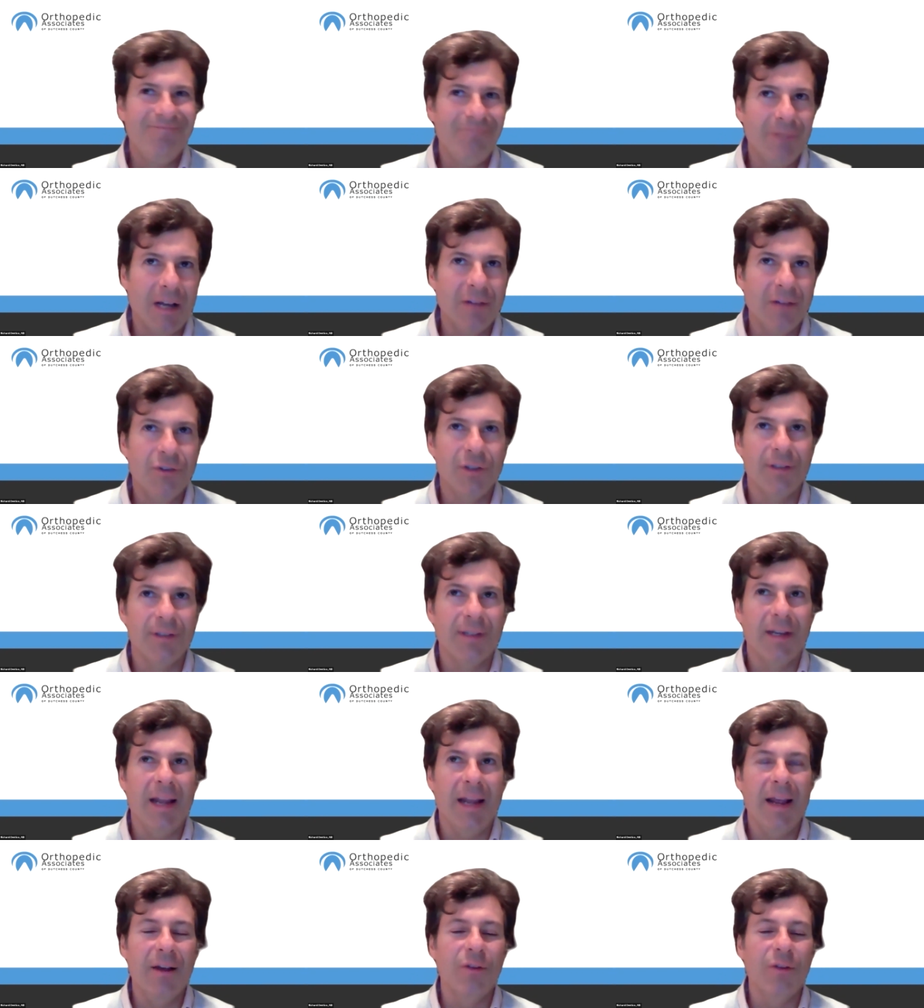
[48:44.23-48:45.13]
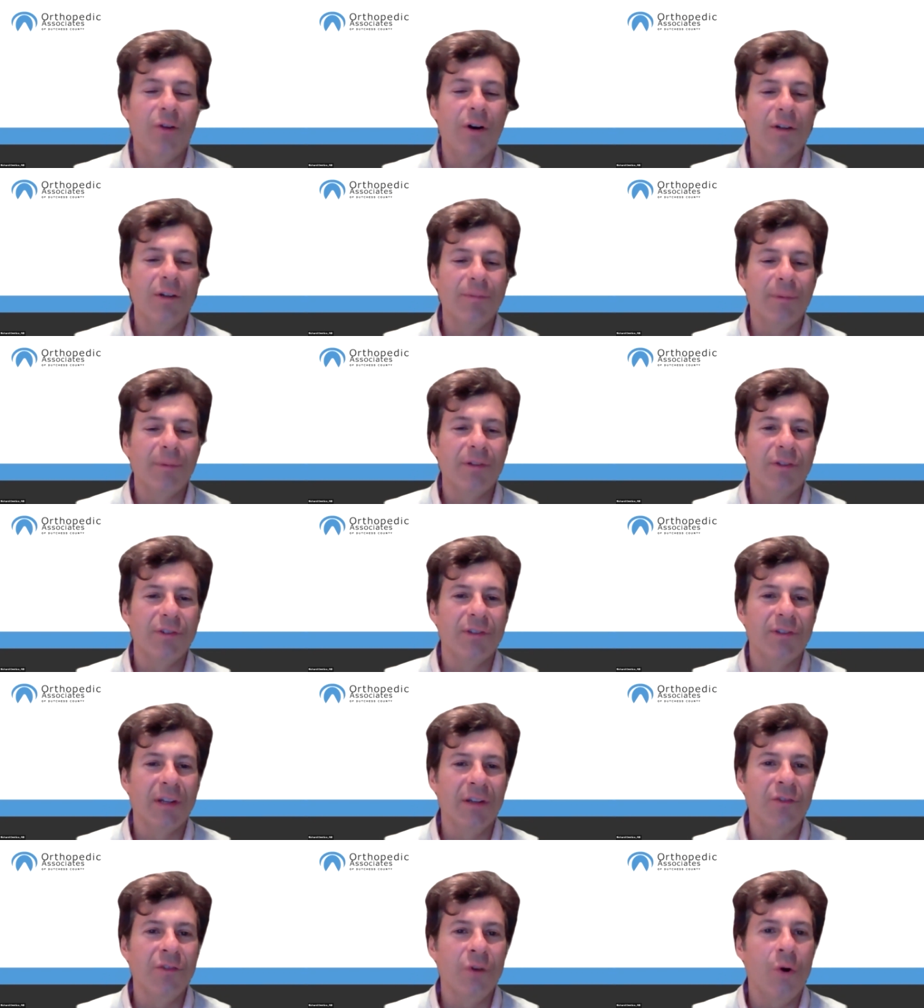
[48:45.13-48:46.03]
not just in hair loss, but
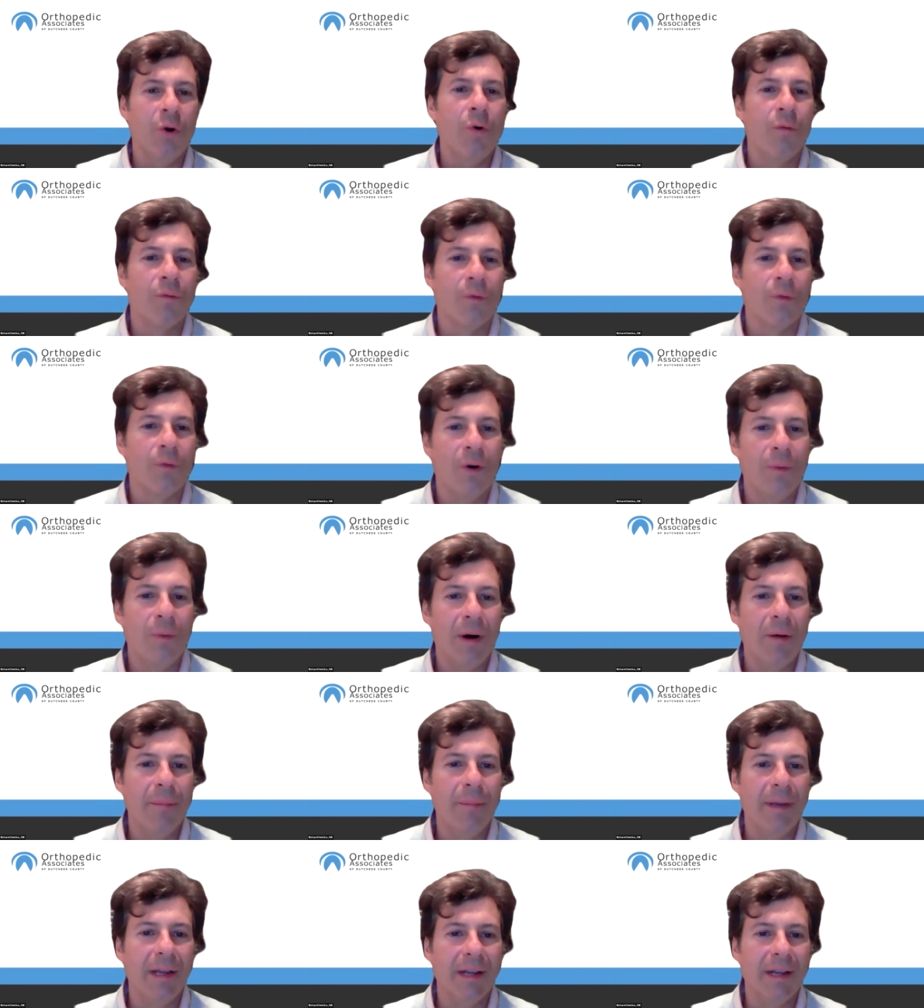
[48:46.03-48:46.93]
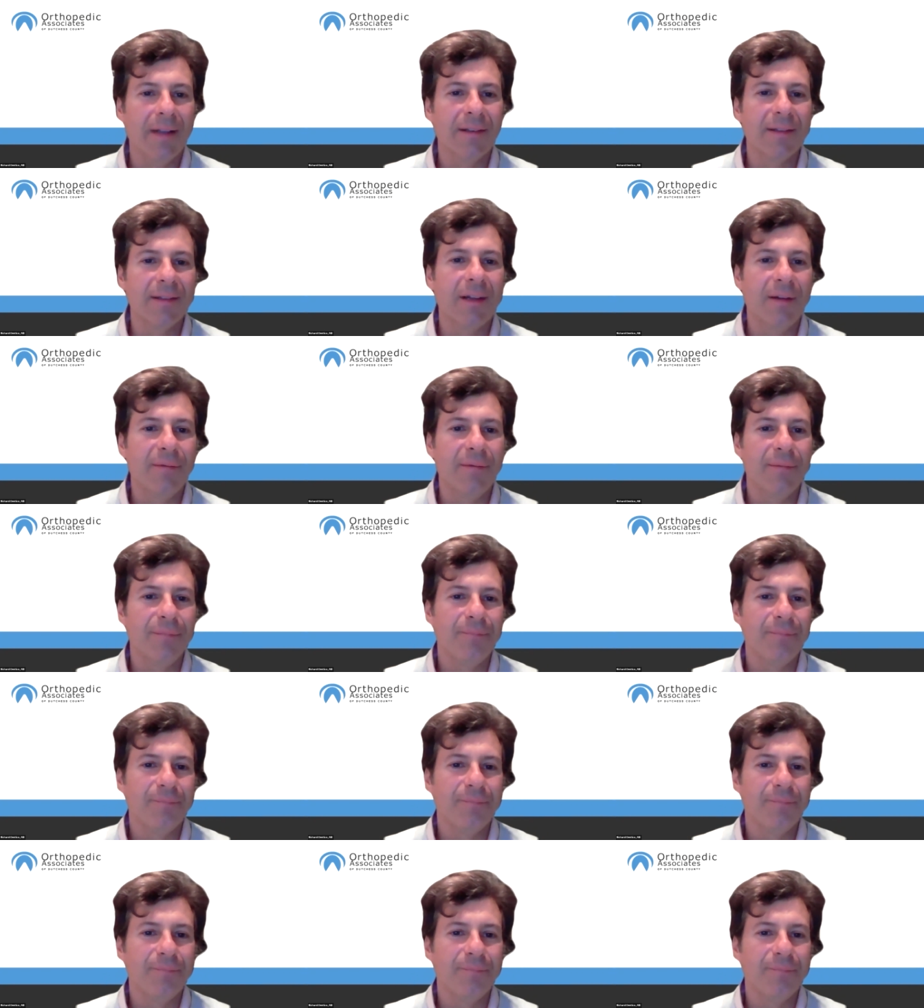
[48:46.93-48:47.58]
just in overall well-being and stuff.